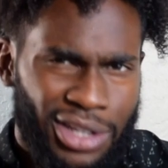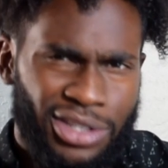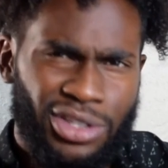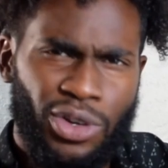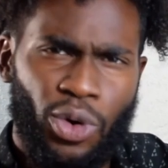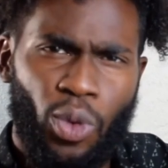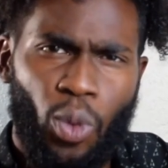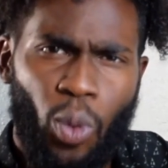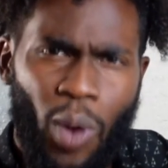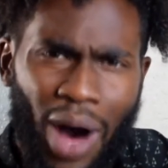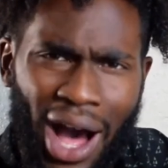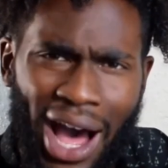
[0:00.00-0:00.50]
So
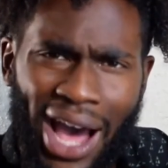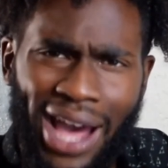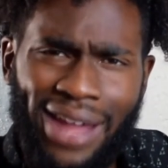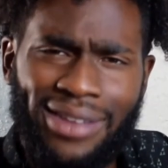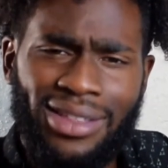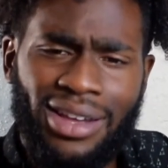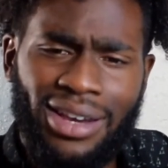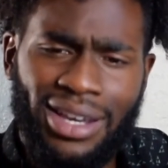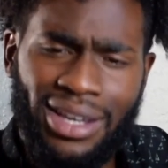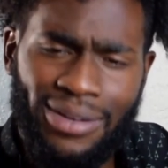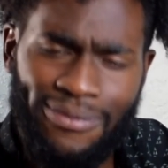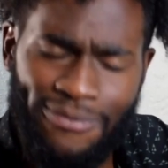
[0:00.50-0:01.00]
why
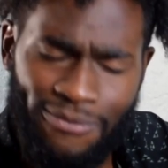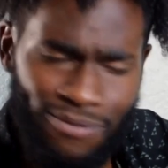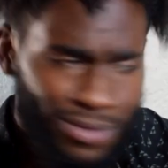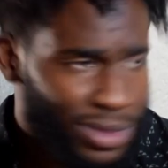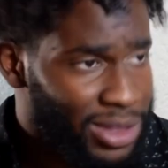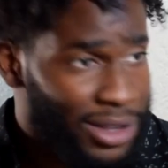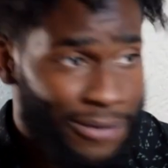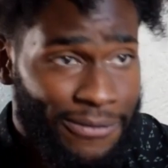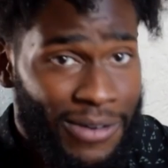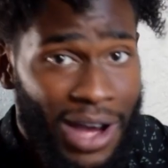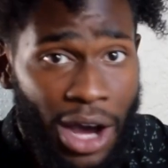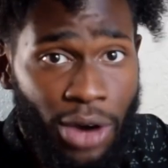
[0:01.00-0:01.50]

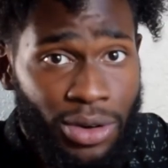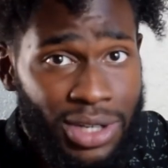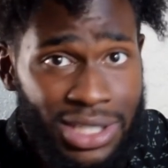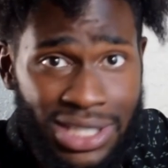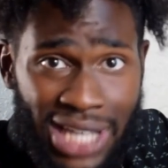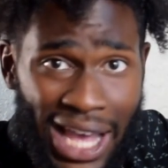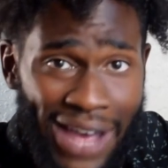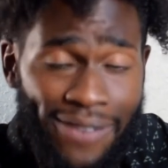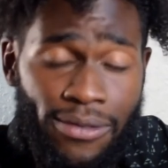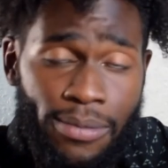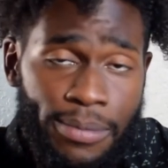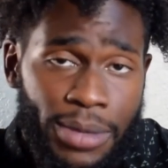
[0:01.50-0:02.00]
the Falcons
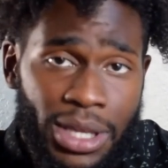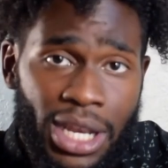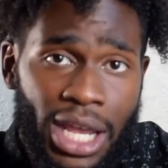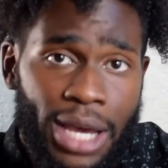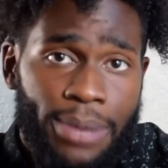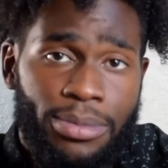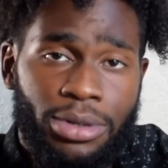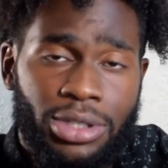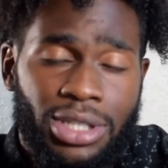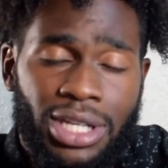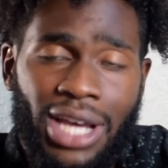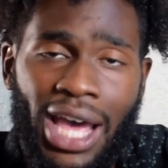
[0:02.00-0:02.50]
haven't been
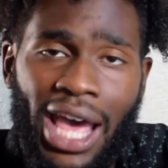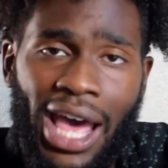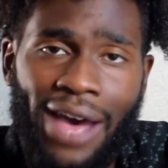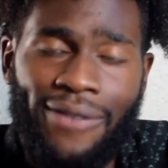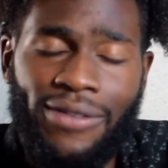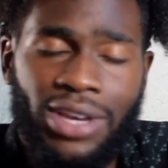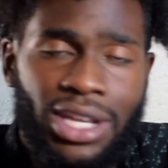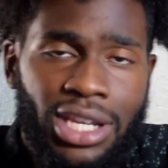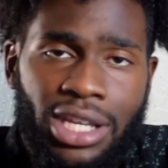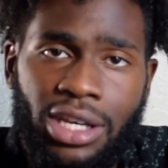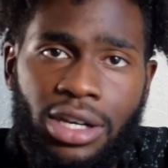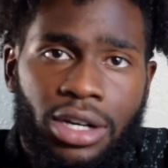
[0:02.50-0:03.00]
able to
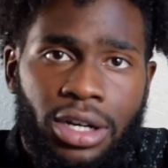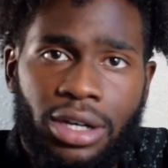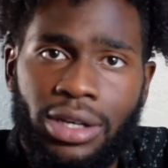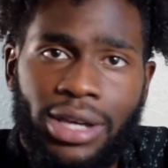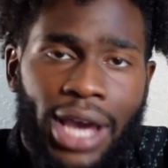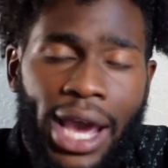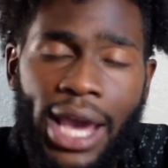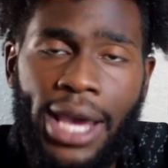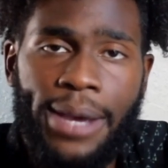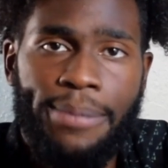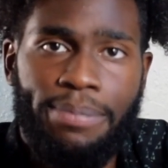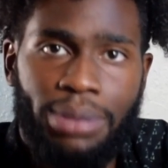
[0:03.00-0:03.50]
have any good
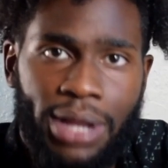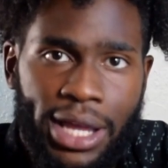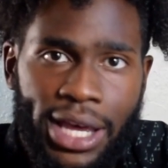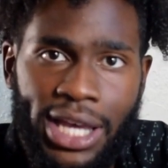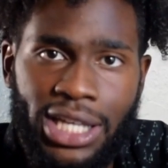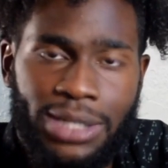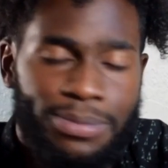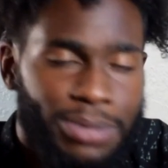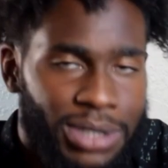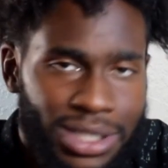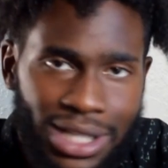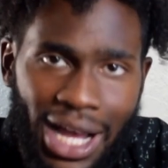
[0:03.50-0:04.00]
game
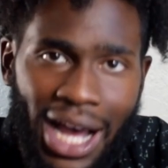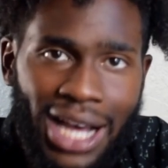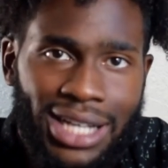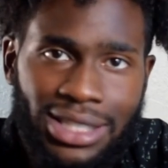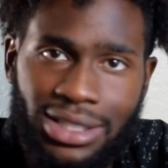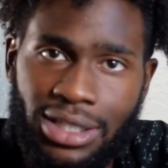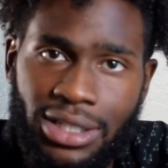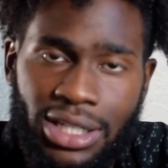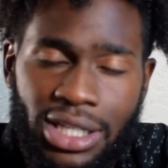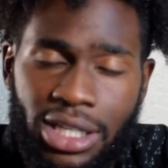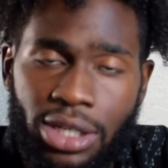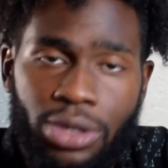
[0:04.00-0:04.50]
plans besides
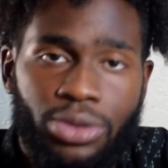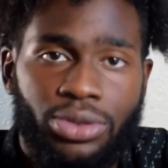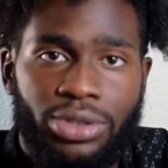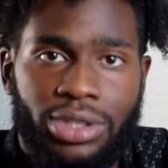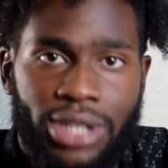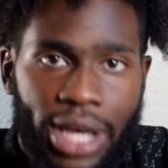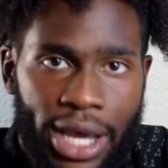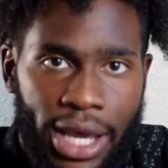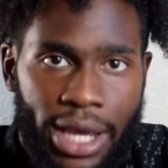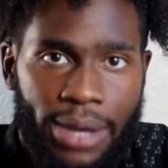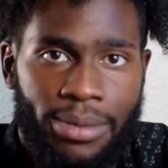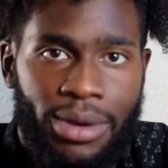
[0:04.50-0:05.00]
the Eagles
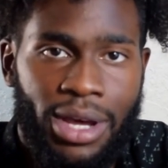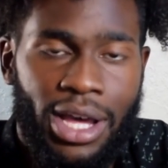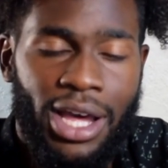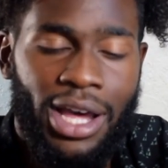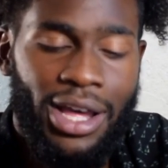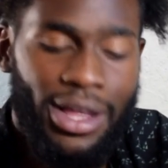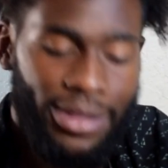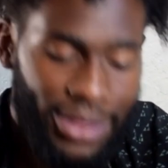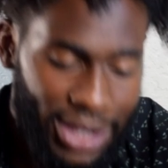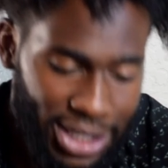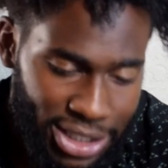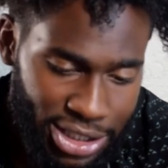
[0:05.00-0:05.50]
game?
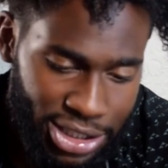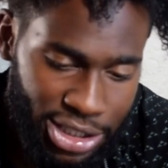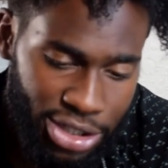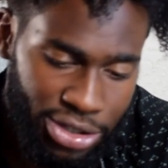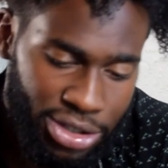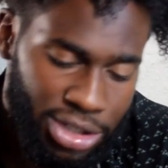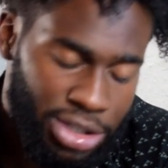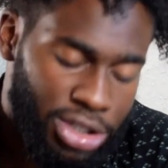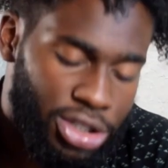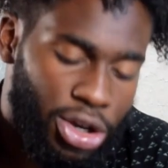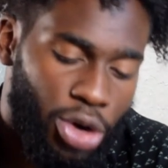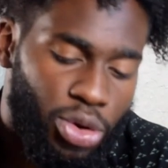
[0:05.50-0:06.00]
This year
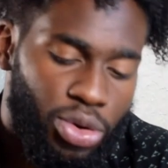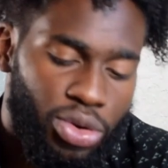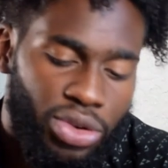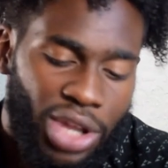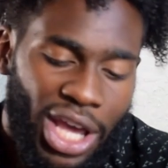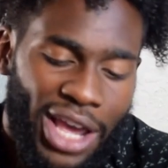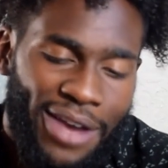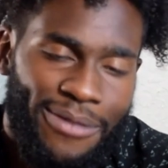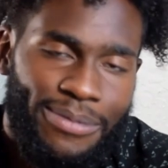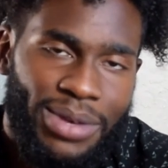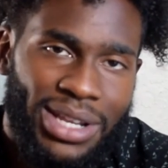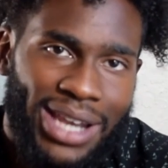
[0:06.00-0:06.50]
in total,
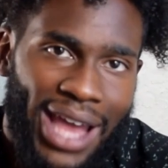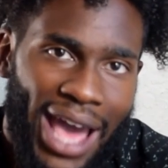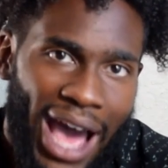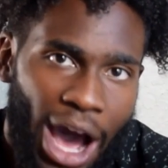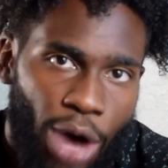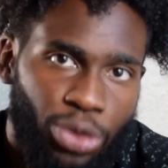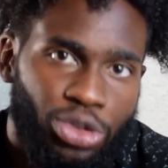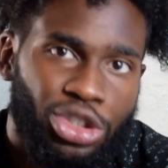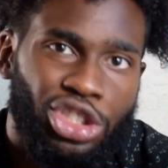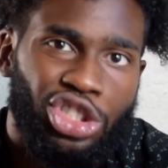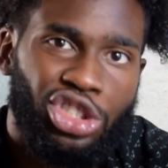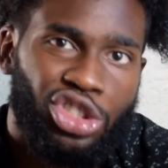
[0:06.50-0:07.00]
they have been
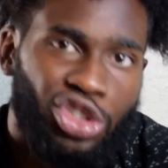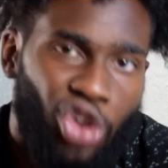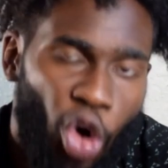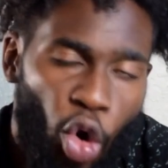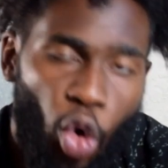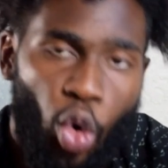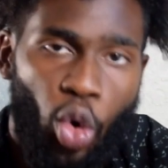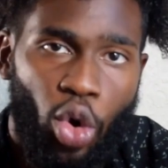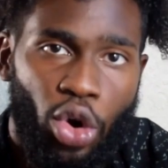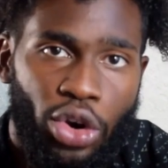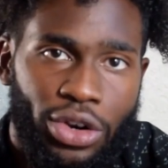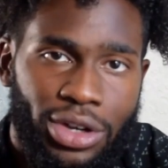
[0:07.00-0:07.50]

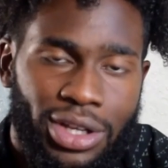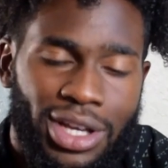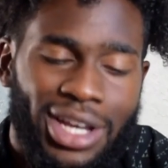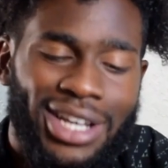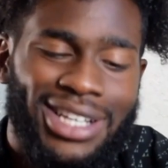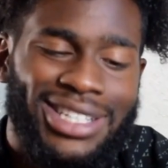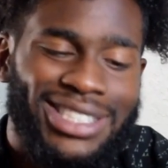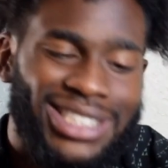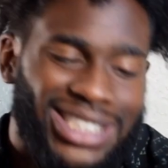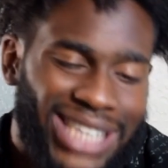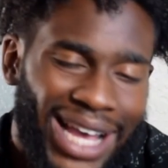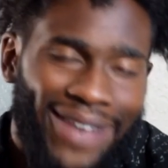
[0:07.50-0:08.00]
outscored
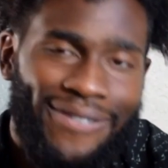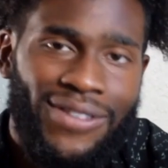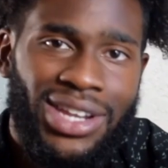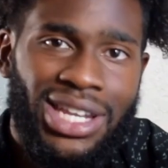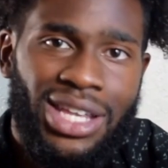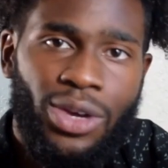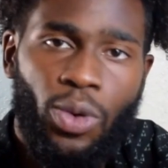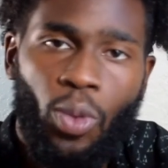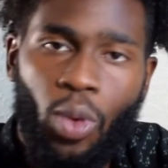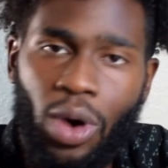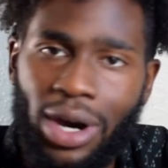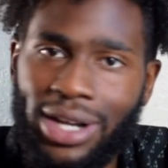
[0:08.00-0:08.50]

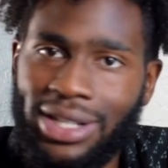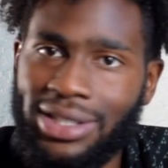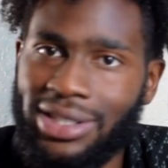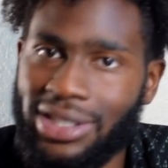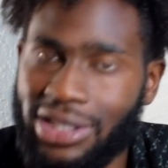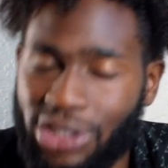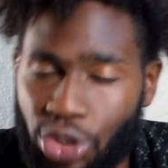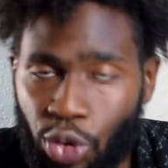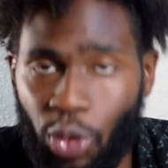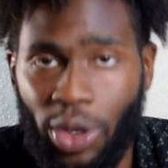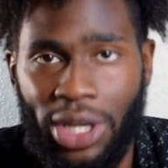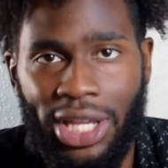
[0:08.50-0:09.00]

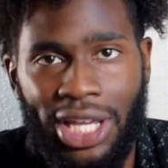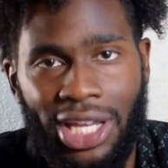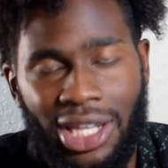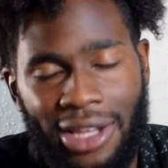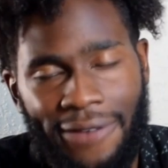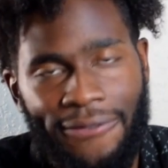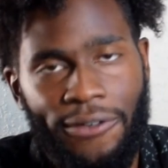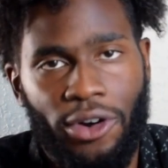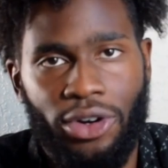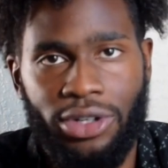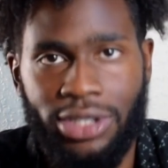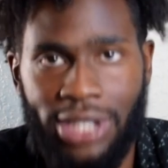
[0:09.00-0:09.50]
71-20 in the
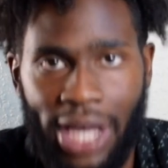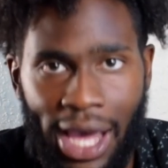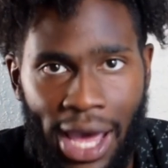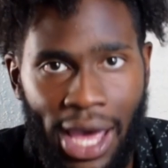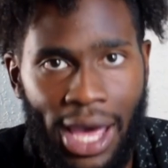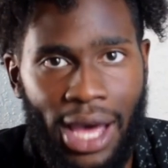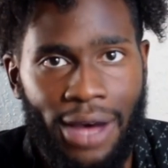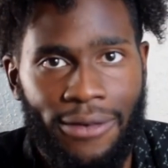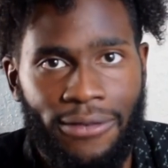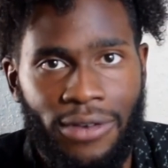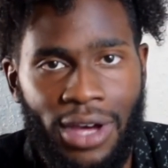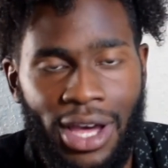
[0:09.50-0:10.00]
first
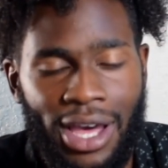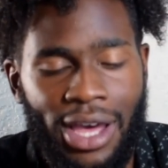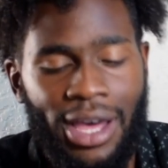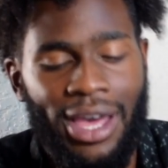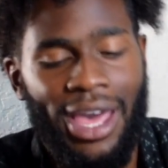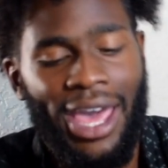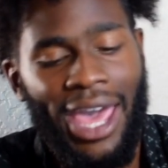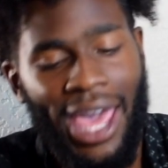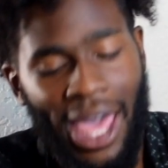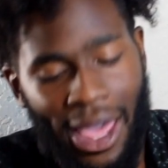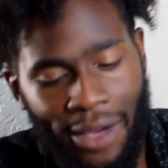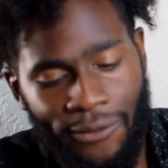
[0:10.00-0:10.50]
half.
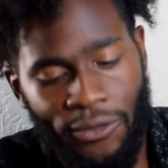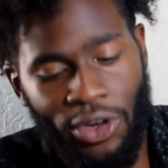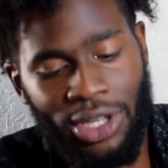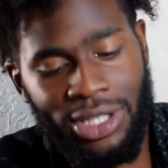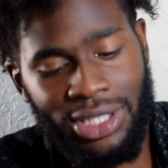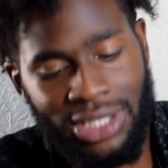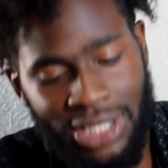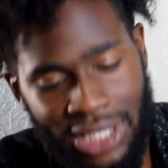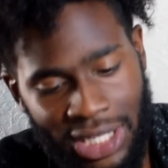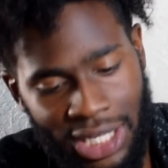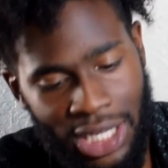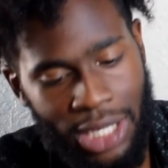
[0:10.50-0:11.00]
Every
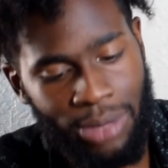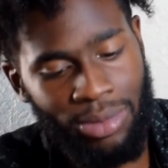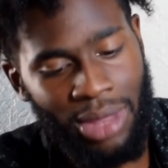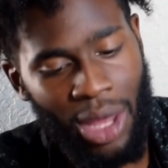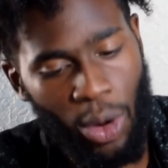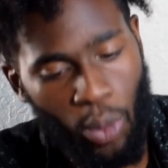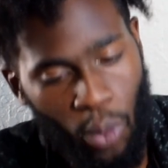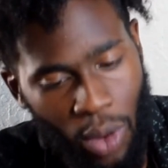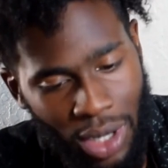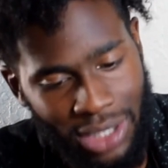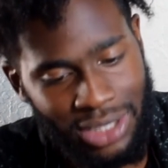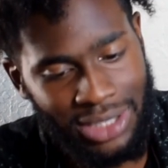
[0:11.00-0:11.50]
team
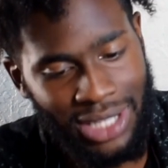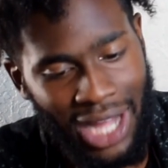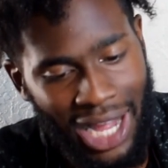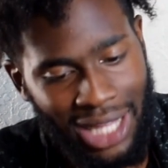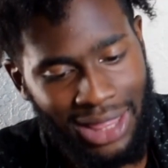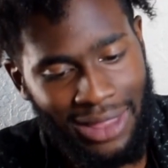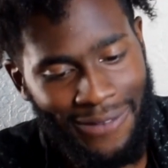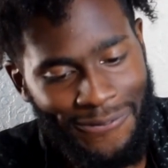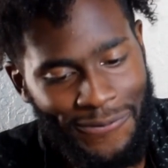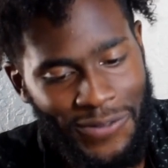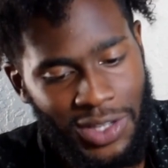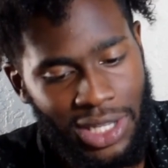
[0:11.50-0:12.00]
that was
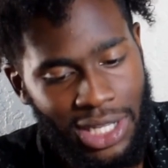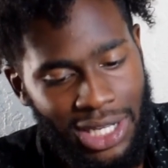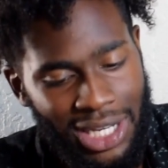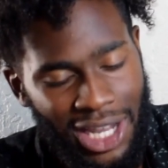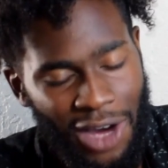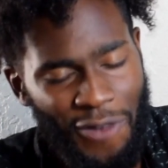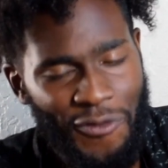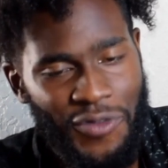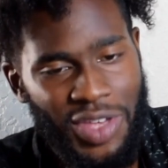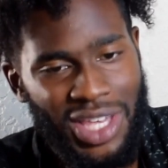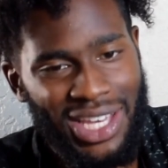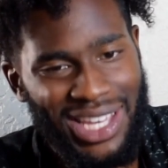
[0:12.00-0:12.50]
not the
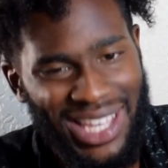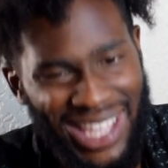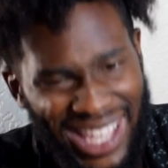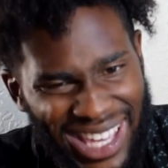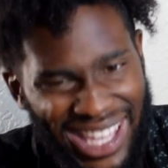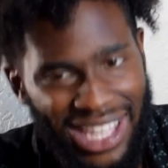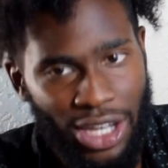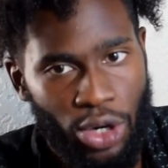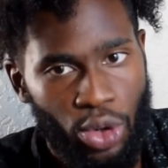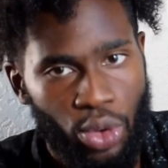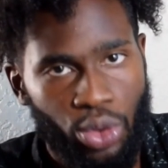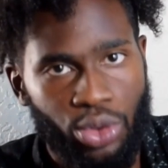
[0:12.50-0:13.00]
Philadelphia
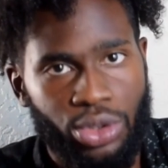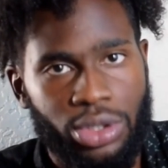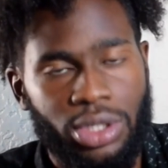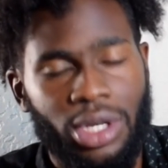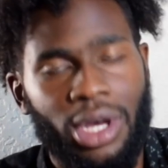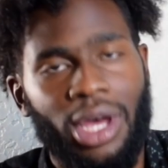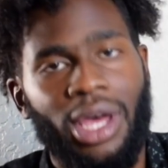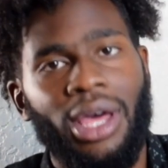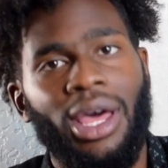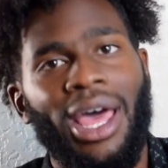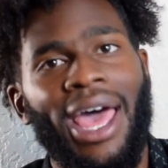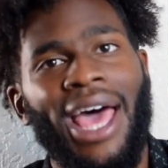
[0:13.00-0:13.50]
Eagles
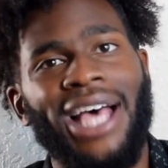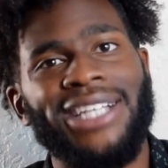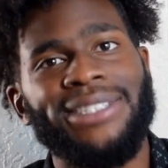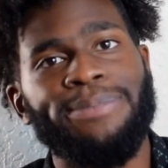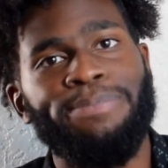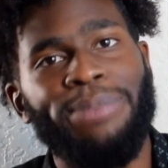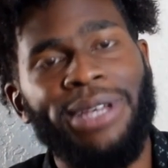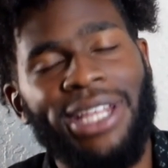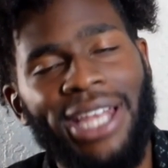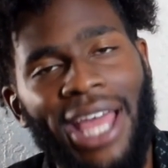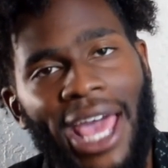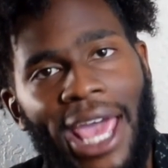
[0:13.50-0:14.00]
has
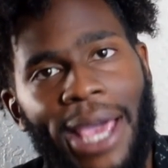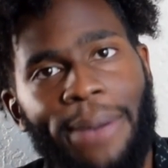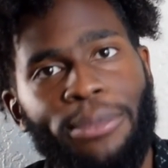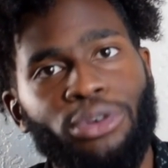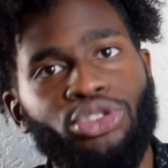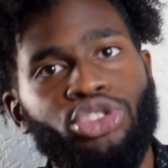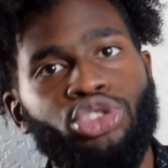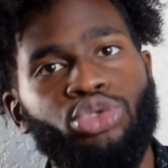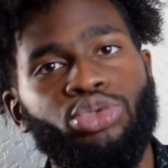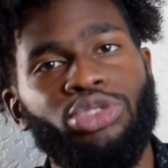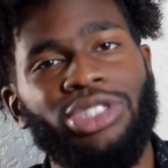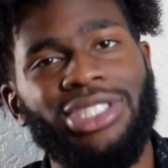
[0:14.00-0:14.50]
been able to